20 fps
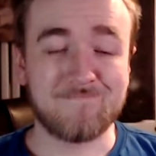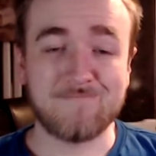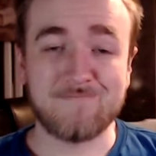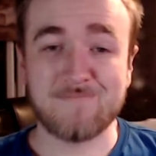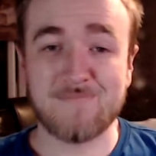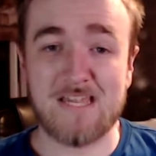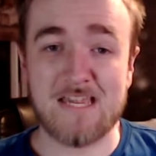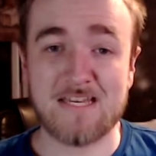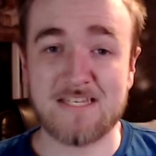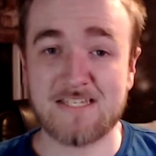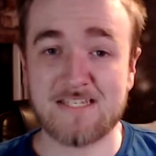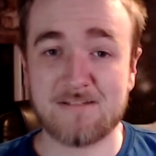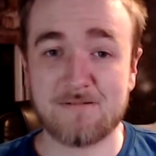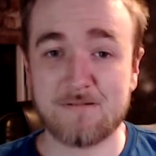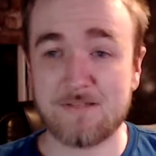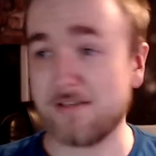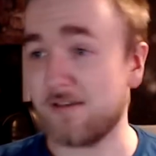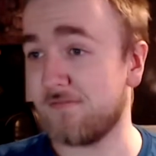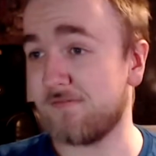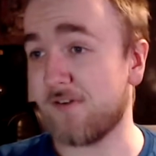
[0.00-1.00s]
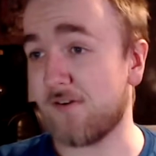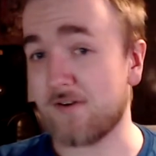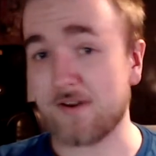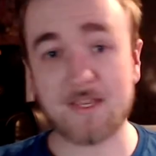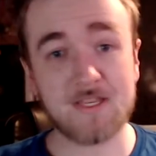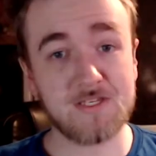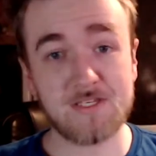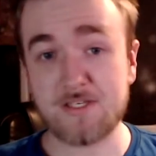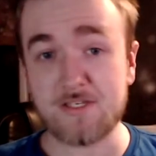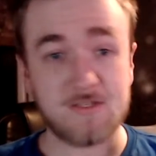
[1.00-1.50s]
It's very
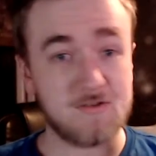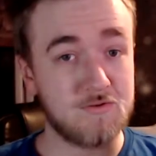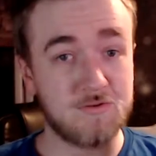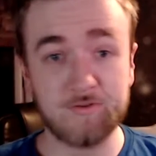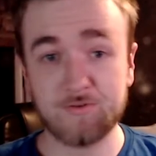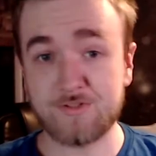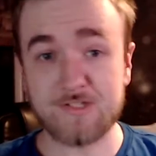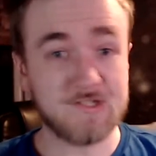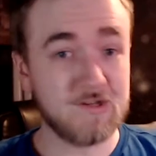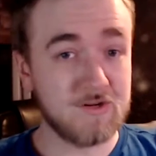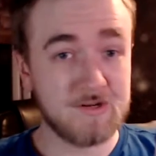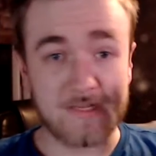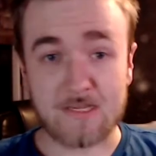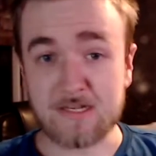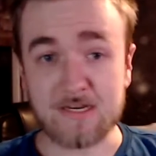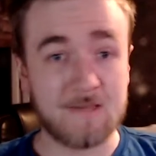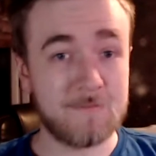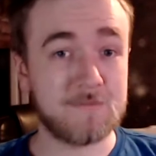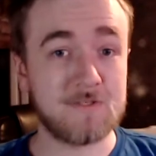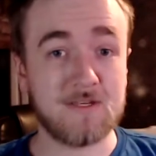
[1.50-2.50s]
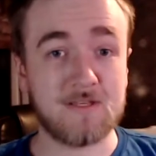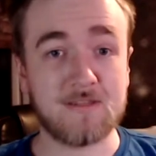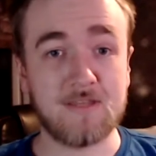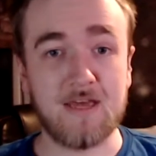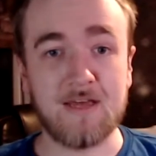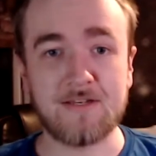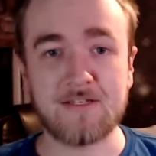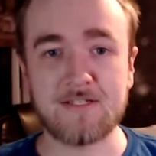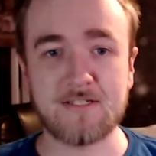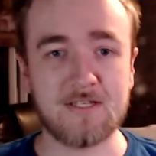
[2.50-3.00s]
easy to do Content ID claims like
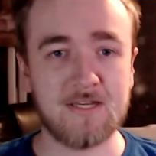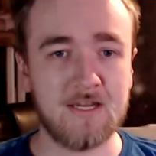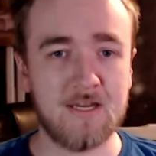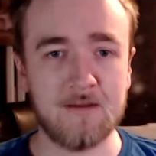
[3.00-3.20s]
that.